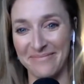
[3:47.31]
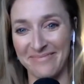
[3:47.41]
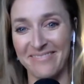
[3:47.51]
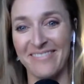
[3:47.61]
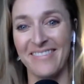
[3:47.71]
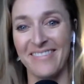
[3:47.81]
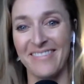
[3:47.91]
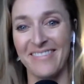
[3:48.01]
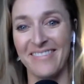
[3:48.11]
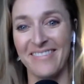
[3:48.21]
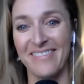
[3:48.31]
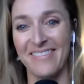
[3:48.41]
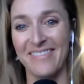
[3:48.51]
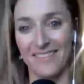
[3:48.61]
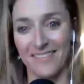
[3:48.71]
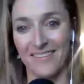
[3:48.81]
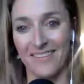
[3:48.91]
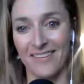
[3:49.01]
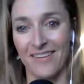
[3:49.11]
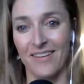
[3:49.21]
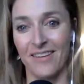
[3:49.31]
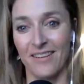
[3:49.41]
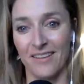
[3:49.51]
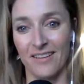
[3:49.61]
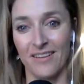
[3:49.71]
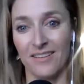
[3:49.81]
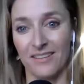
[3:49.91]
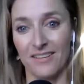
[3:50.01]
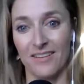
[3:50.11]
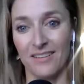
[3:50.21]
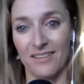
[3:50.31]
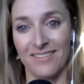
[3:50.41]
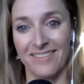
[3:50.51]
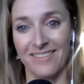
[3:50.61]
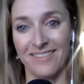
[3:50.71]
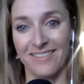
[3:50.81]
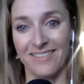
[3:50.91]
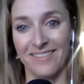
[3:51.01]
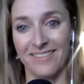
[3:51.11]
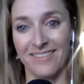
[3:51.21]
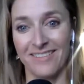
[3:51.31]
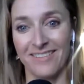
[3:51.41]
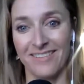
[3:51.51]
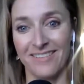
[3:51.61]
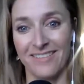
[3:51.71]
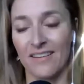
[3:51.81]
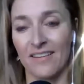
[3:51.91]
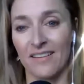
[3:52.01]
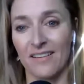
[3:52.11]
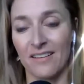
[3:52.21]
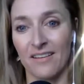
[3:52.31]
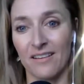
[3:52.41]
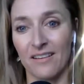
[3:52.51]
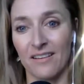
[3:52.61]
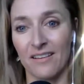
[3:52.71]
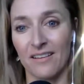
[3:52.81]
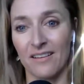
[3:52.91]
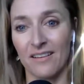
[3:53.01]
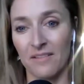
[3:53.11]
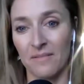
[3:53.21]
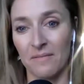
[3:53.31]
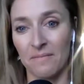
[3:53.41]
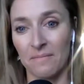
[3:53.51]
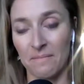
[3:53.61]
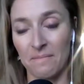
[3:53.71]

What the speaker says: This person isn't speaking.